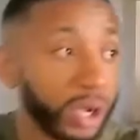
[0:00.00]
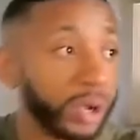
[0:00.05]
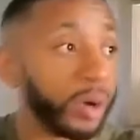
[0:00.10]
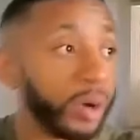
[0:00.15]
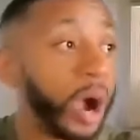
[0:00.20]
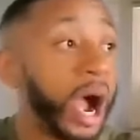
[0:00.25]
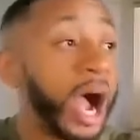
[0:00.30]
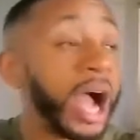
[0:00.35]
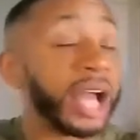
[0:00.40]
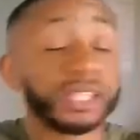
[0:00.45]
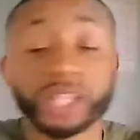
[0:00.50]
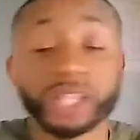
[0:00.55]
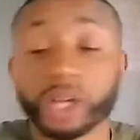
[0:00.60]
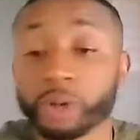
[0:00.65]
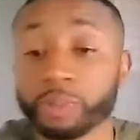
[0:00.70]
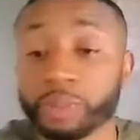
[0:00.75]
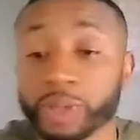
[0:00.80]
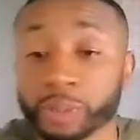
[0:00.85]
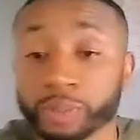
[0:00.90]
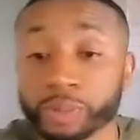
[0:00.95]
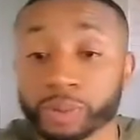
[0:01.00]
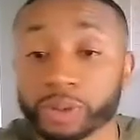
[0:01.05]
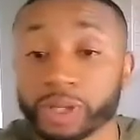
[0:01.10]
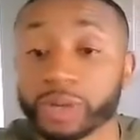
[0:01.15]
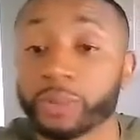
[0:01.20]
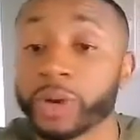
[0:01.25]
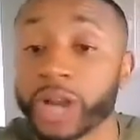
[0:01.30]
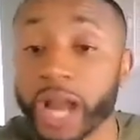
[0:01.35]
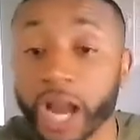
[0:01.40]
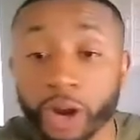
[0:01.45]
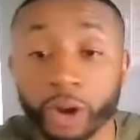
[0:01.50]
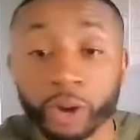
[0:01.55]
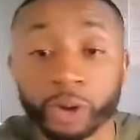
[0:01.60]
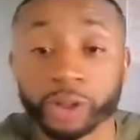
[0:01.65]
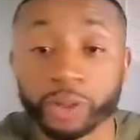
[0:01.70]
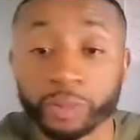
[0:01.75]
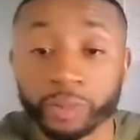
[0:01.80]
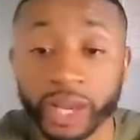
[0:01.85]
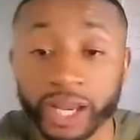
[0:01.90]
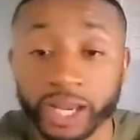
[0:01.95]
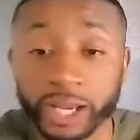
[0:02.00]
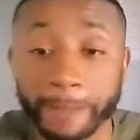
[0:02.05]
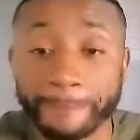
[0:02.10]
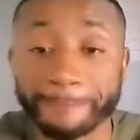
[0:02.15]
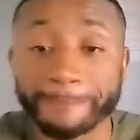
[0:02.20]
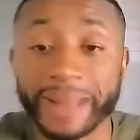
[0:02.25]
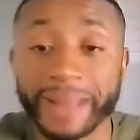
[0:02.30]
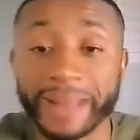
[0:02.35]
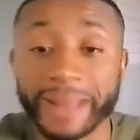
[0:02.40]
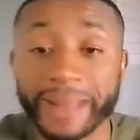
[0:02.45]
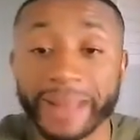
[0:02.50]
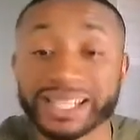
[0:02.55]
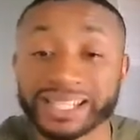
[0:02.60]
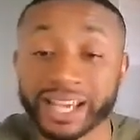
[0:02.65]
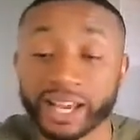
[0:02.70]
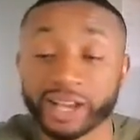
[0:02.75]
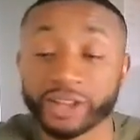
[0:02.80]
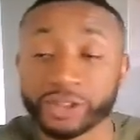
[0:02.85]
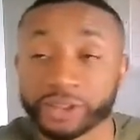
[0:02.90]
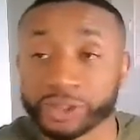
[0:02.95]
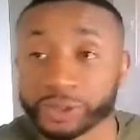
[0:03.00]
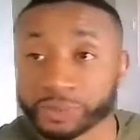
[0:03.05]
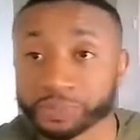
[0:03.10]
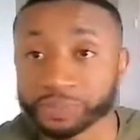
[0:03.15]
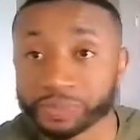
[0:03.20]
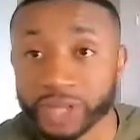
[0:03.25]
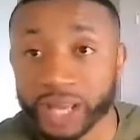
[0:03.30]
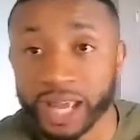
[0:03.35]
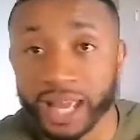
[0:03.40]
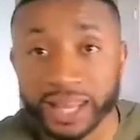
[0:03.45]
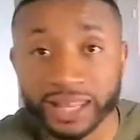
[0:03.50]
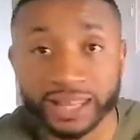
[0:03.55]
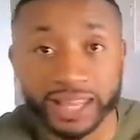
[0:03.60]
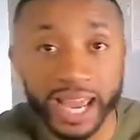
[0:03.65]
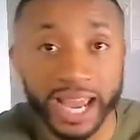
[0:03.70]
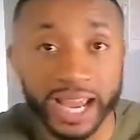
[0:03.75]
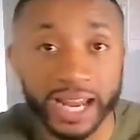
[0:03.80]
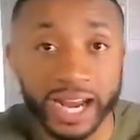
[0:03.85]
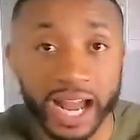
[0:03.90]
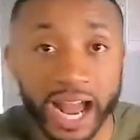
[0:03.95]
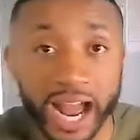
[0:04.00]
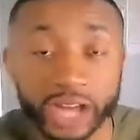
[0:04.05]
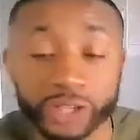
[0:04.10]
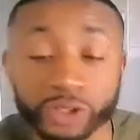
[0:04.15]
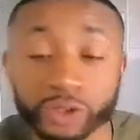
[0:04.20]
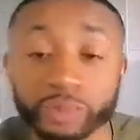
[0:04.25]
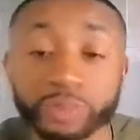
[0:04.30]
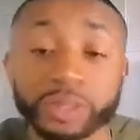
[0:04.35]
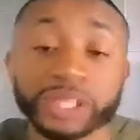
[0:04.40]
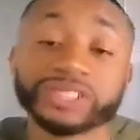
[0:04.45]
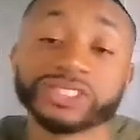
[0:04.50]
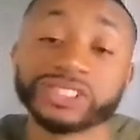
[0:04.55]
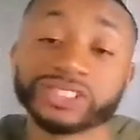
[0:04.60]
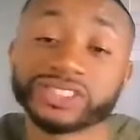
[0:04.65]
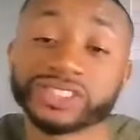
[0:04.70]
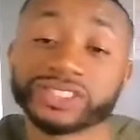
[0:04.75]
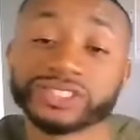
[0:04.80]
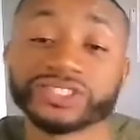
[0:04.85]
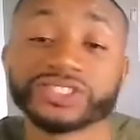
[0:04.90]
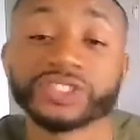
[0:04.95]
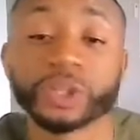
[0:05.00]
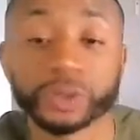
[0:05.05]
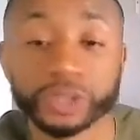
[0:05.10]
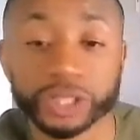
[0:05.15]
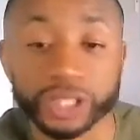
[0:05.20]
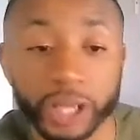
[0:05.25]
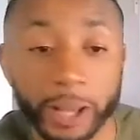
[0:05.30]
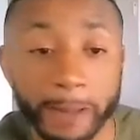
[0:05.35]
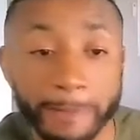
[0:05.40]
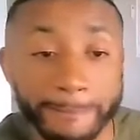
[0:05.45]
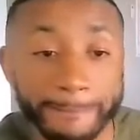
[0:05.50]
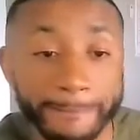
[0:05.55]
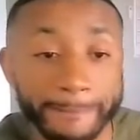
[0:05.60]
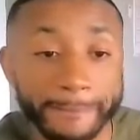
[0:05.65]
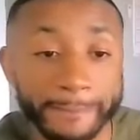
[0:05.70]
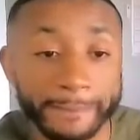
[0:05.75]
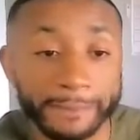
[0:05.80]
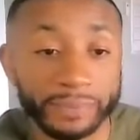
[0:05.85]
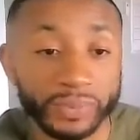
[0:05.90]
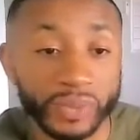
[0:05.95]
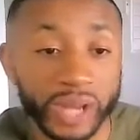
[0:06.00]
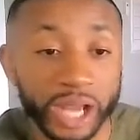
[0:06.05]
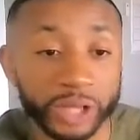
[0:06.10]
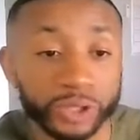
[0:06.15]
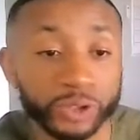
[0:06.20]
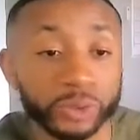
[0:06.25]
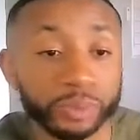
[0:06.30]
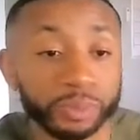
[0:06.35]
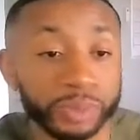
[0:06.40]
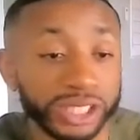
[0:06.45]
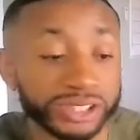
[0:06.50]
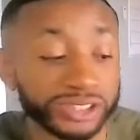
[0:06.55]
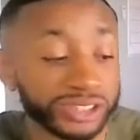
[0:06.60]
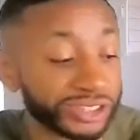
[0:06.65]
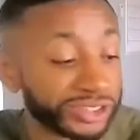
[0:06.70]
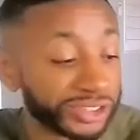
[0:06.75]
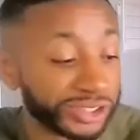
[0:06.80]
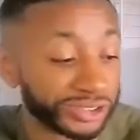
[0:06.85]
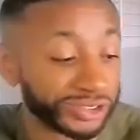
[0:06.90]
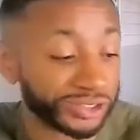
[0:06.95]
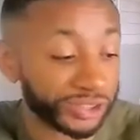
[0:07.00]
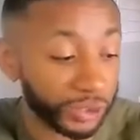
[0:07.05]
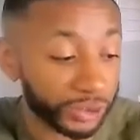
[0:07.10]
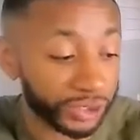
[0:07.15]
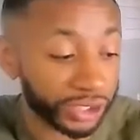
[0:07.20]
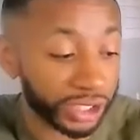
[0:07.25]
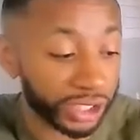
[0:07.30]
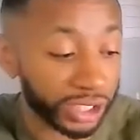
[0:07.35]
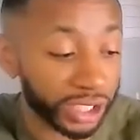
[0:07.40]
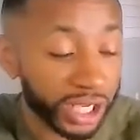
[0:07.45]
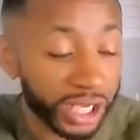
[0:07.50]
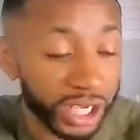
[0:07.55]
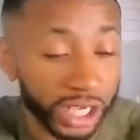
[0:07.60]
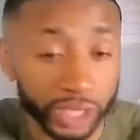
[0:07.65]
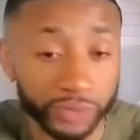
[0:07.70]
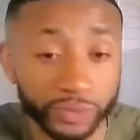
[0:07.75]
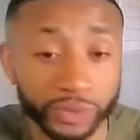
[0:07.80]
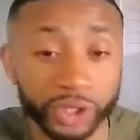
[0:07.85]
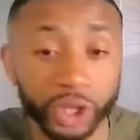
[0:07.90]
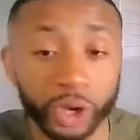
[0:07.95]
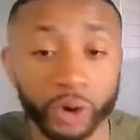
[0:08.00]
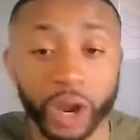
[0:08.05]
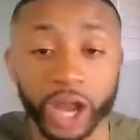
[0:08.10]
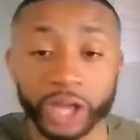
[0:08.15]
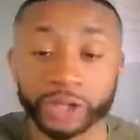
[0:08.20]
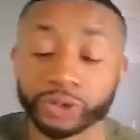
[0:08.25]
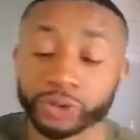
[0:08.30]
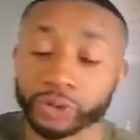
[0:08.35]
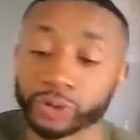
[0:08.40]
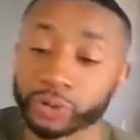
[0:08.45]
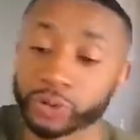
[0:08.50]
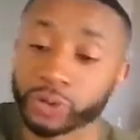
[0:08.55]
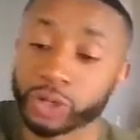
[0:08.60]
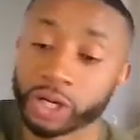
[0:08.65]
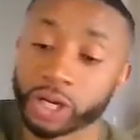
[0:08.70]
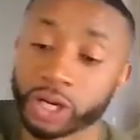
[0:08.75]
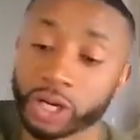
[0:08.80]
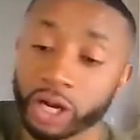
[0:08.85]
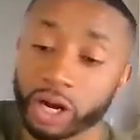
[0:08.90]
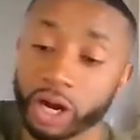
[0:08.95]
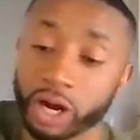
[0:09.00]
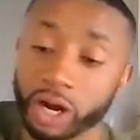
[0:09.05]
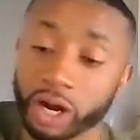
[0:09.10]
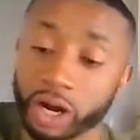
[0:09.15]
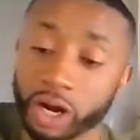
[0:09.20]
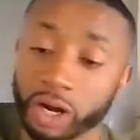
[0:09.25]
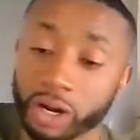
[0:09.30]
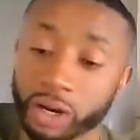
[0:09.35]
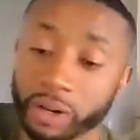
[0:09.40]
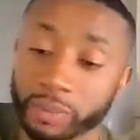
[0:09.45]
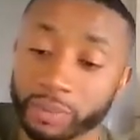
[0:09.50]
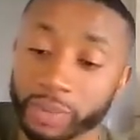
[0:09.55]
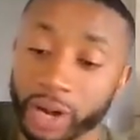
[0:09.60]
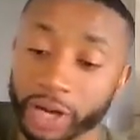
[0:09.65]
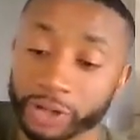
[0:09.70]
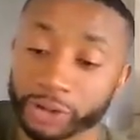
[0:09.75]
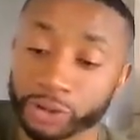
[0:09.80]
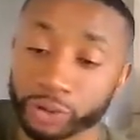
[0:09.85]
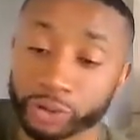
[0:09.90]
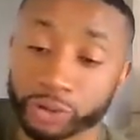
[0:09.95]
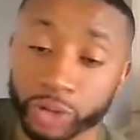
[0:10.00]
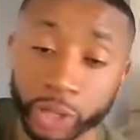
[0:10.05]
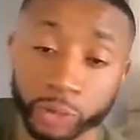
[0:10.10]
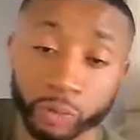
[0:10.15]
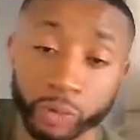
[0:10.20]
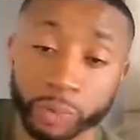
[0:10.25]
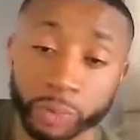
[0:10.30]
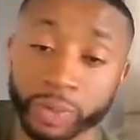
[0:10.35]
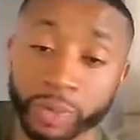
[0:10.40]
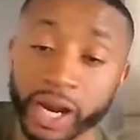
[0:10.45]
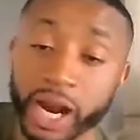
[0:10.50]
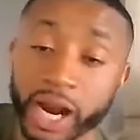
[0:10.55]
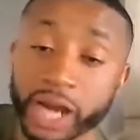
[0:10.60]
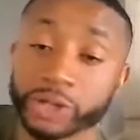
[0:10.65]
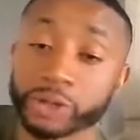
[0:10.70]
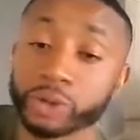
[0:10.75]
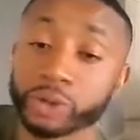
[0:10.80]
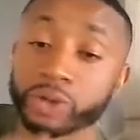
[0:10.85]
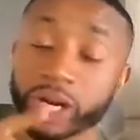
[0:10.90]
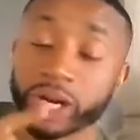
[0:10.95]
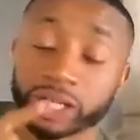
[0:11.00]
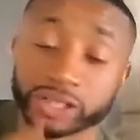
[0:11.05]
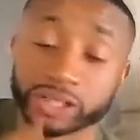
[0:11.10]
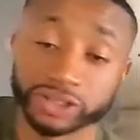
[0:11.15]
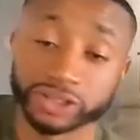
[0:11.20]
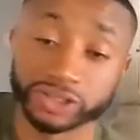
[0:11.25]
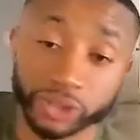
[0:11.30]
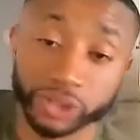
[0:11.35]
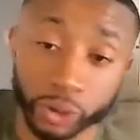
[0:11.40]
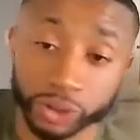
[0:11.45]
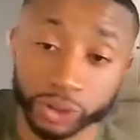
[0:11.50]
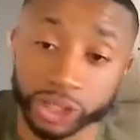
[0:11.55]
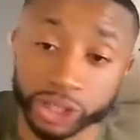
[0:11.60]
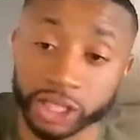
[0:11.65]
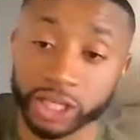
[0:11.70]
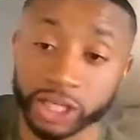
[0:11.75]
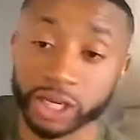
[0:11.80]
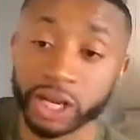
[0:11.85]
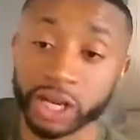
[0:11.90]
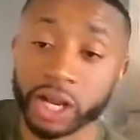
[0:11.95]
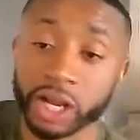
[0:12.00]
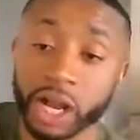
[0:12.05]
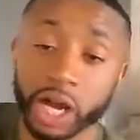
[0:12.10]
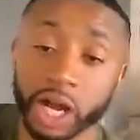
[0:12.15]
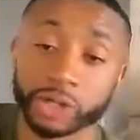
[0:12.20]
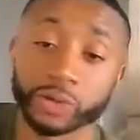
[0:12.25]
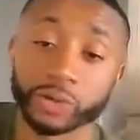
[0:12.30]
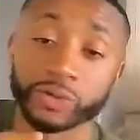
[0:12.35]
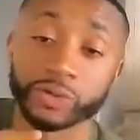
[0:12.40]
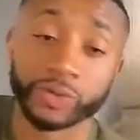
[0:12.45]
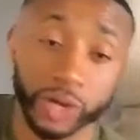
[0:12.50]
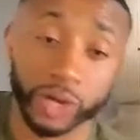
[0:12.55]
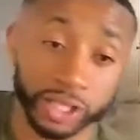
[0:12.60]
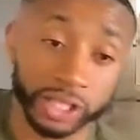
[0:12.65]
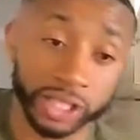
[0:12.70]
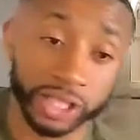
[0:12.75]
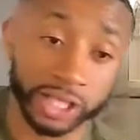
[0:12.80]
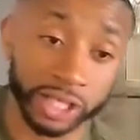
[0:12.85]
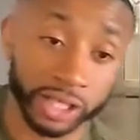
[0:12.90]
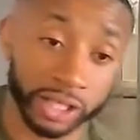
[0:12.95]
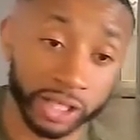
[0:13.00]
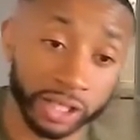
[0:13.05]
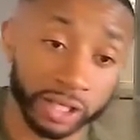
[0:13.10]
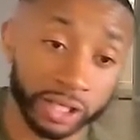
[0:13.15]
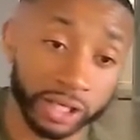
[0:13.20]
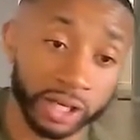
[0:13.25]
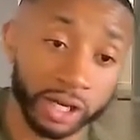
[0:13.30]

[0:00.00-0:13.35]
I tell people, when I go to the bank, I tell them that I do business consulting. I do business consulting, even though I do credit repair, I do credit consulting, I do funding,